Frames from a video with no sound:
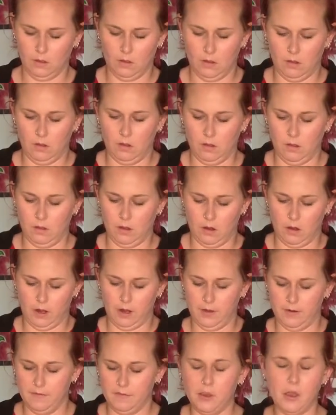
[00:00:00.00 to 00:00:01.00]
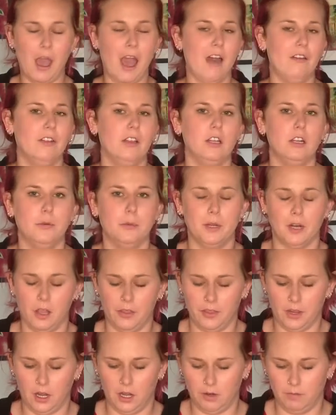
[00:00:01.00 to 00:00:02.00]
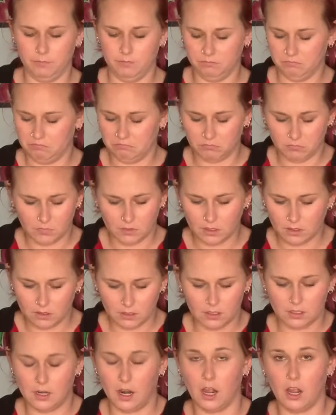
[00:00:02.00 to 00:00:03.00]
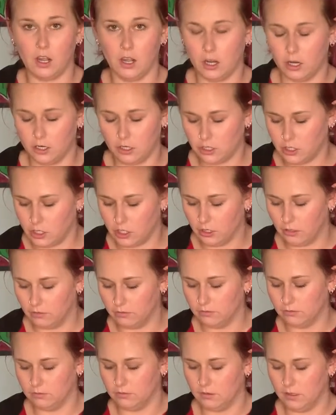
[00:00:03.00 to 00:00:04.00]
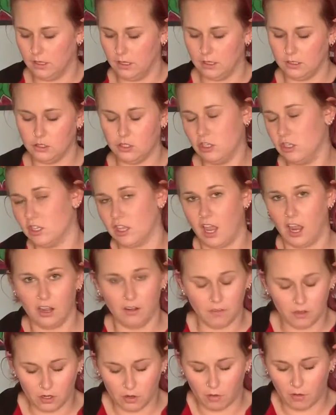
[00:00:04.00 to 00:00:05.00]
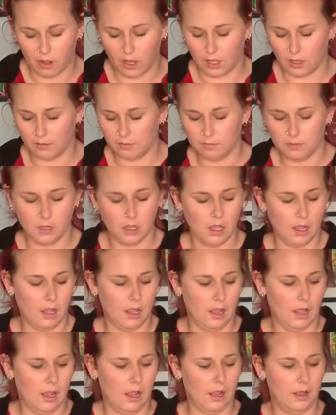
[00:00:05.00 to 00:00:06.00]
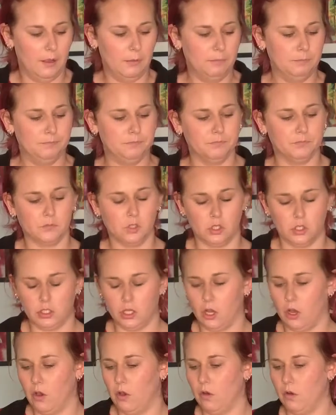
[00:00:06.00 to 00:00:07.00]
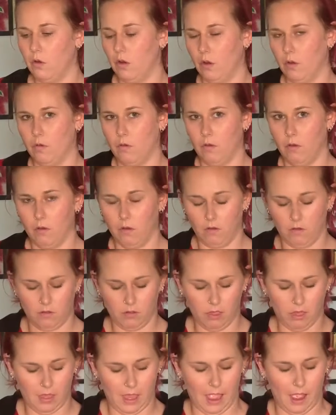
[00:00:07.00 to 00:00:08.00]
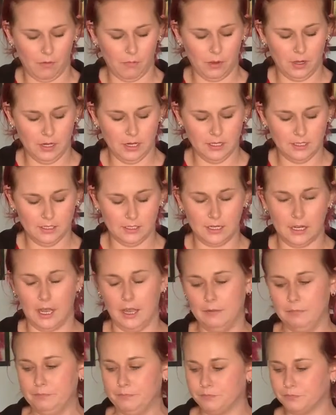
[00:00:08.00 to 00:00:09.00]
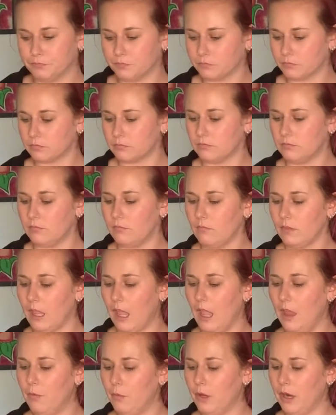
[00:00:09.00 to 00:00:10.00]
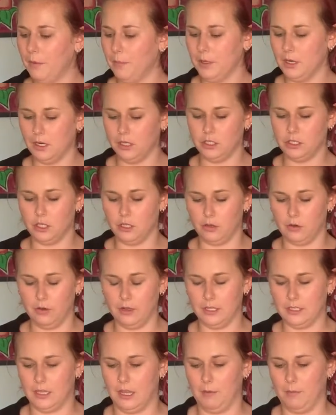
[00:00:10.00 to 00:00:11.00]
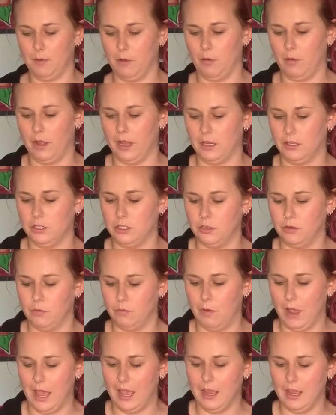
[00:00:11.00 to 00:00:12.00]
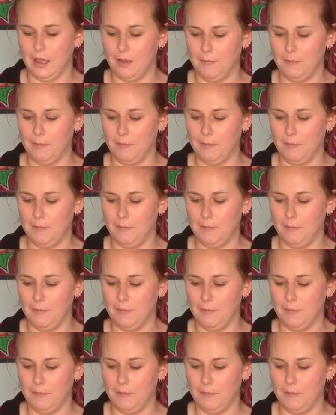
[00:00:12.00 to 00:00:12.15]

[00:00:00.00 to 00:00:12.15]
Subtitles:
All right, if you have a little bit on there, it's not going to hurt you. It's just kind of annoying. So that one is done. And what I'm going to do is I'm going to wet a